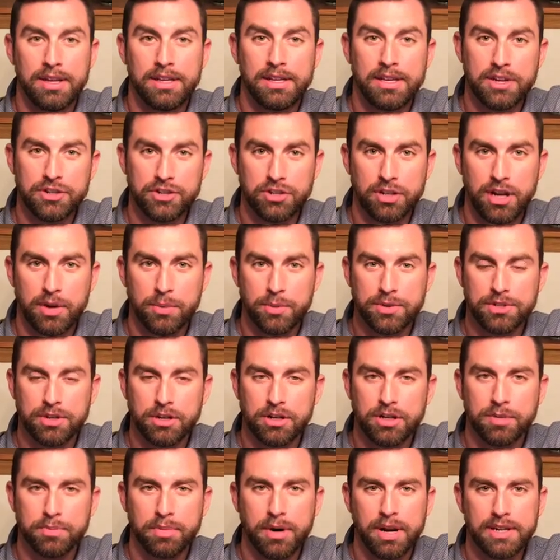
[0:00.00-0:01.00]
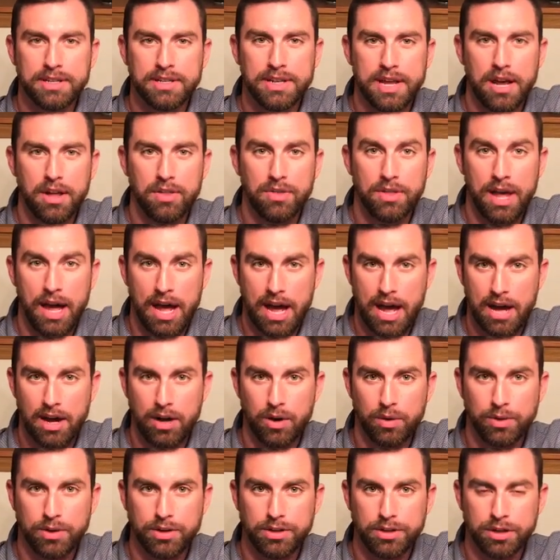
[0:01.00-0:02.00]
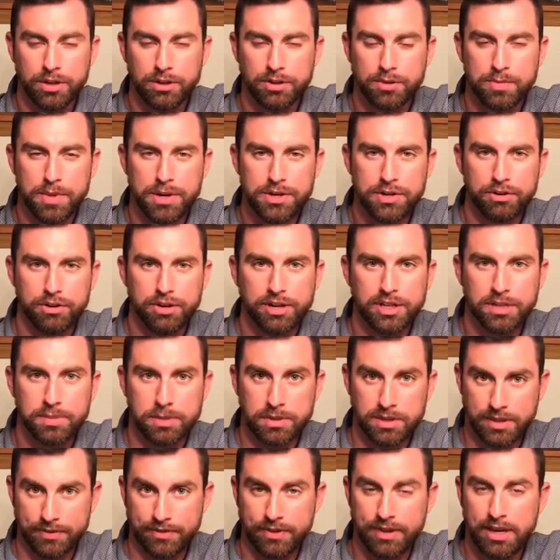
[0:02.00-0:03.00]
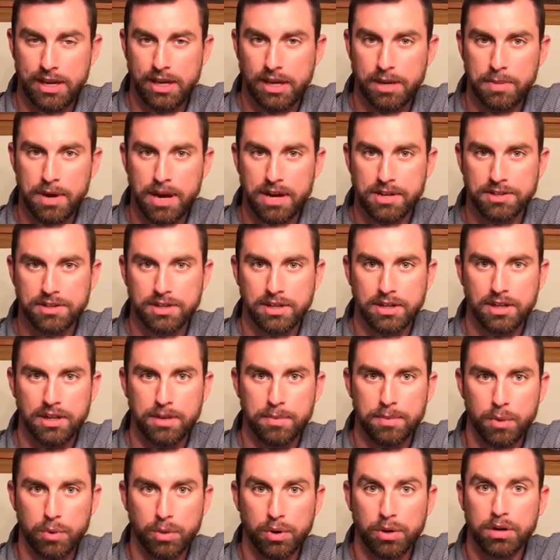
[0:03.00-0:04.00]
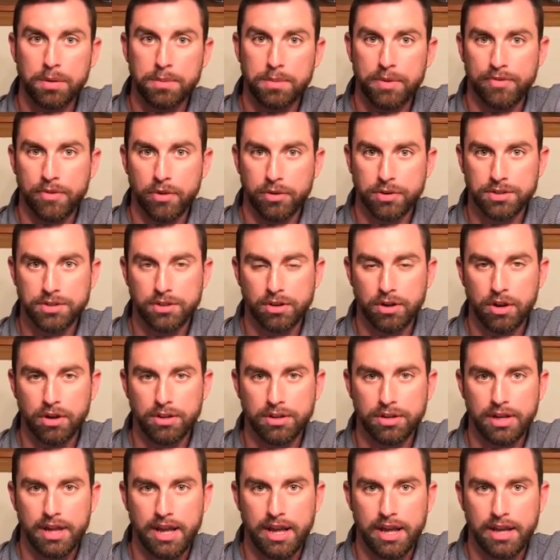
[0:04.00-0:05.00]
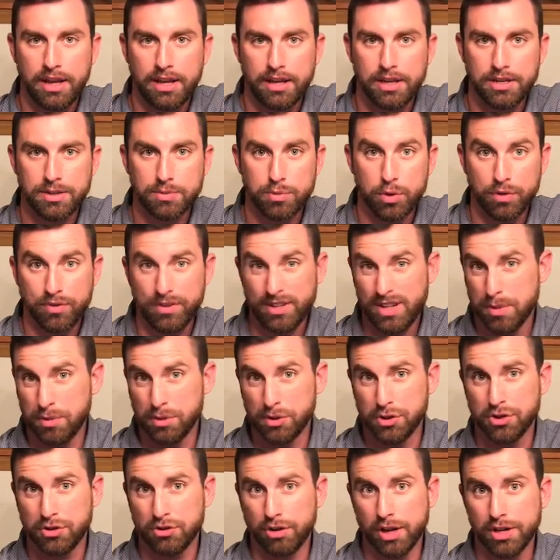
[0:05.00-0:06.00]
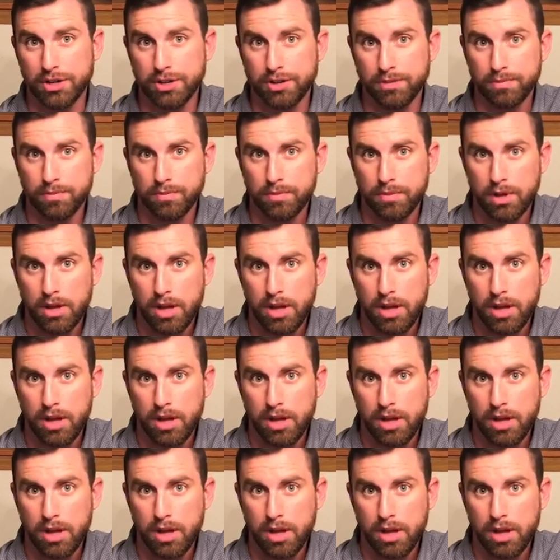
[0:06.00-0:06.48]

Yesterday we started to break down the how in terms of measuring specific heat capacity, but what we're going to be focusing on today is more of a demonstration.